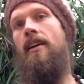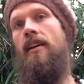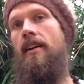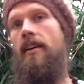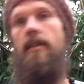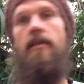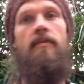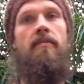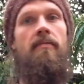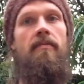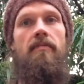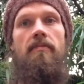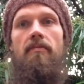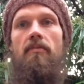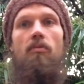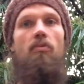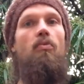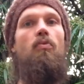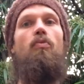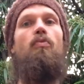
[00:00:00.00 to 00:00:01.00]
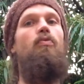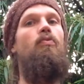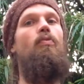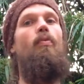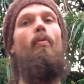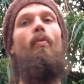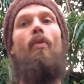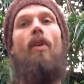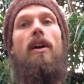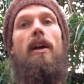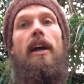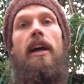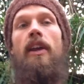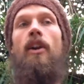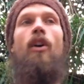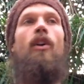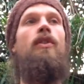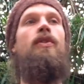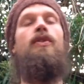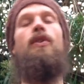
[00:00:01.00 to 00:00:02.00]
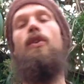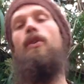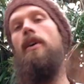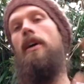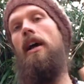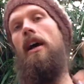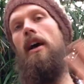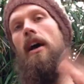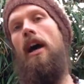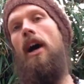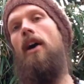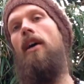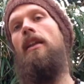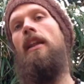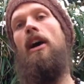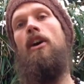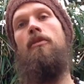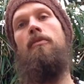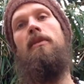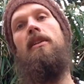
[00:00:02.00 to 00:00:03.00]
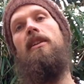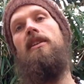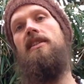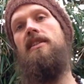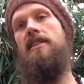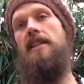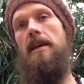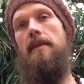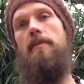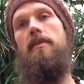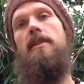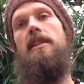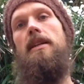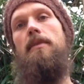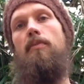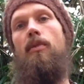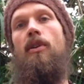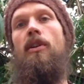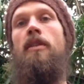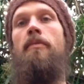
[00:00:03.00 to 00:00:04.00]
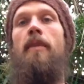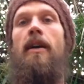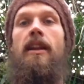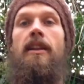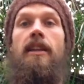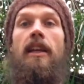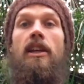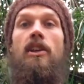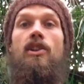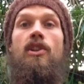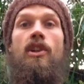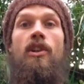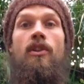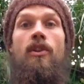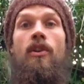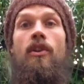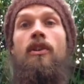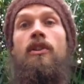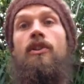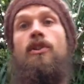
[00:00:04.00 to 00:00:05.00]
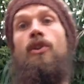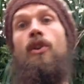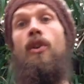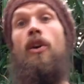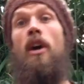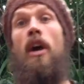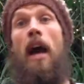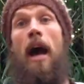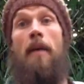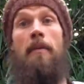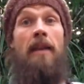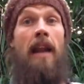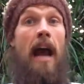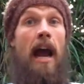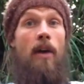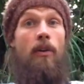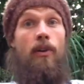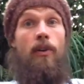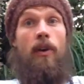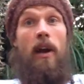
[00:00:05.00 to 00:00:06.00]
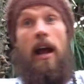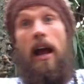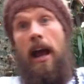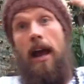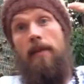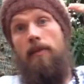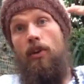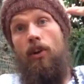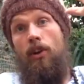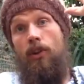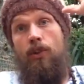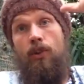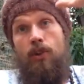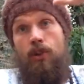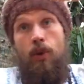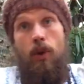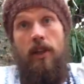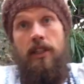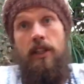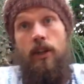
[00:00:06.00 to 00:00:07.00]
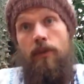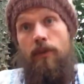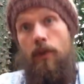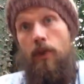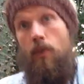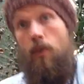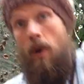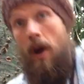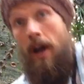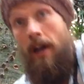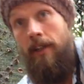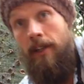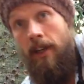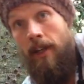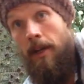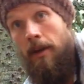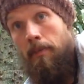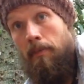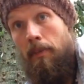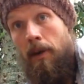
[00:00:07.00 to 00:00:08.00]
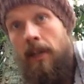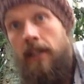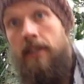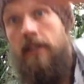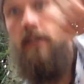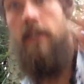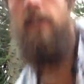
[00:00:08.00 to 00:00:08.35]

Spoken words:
Um, and also it allowed me to sit deeper into meditation, no? And so, I mean, you can do squats however you want, but